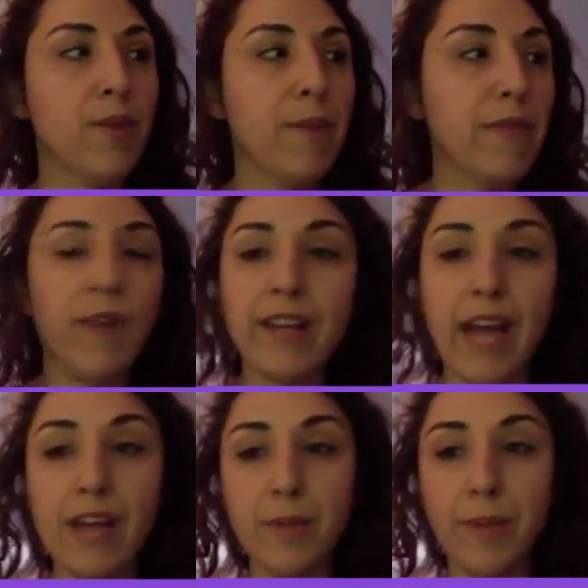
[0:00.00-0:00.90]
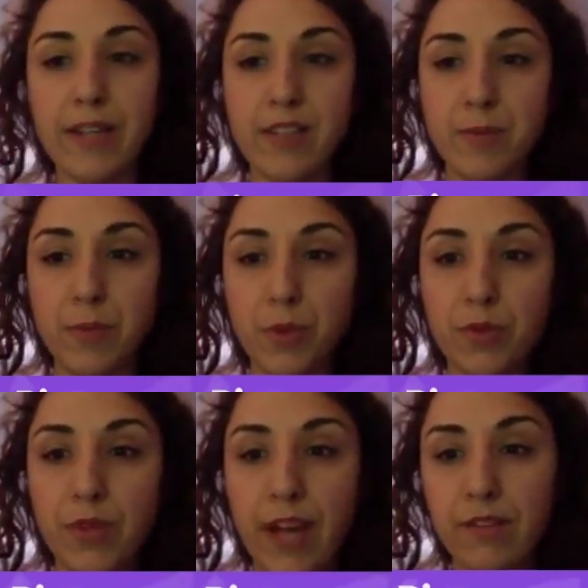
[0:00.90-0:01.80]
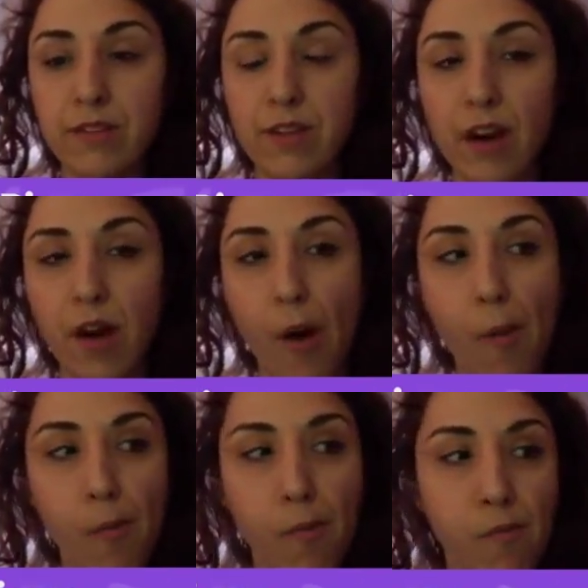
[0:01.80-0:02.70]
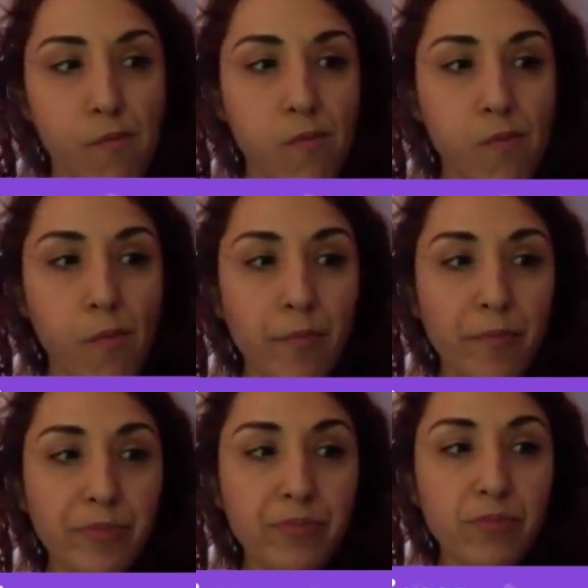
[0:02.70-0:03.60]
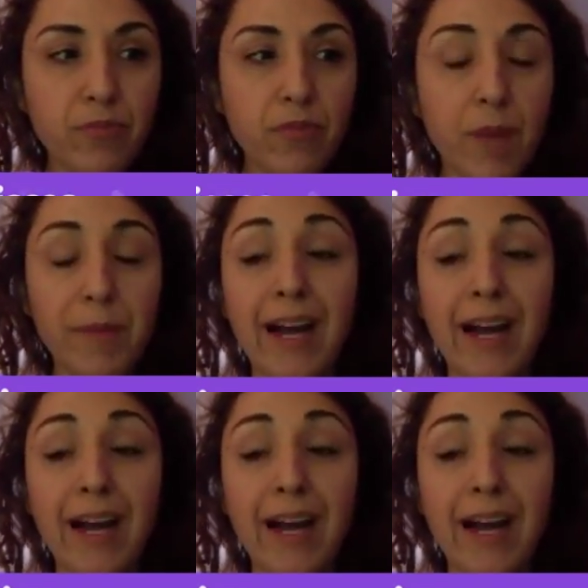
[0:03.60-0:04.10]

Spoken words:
my friend has a Pisces moon, and I mean,